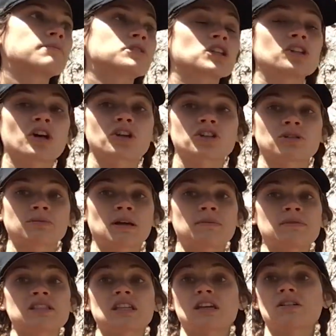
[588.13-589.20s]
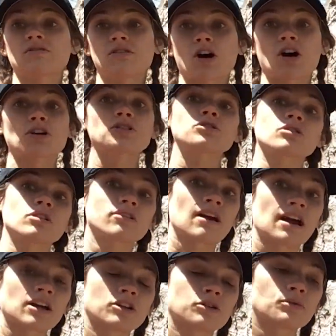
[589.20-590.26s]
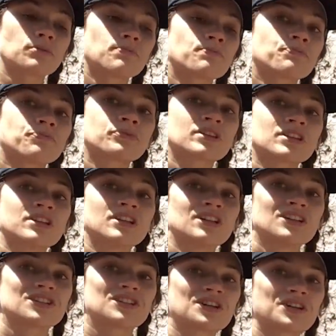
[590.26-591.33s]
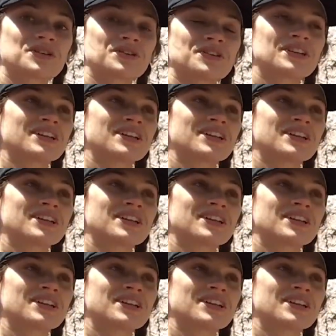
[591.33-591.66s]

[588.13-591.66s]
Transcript: to larger mammals like a fox or a raccoon. So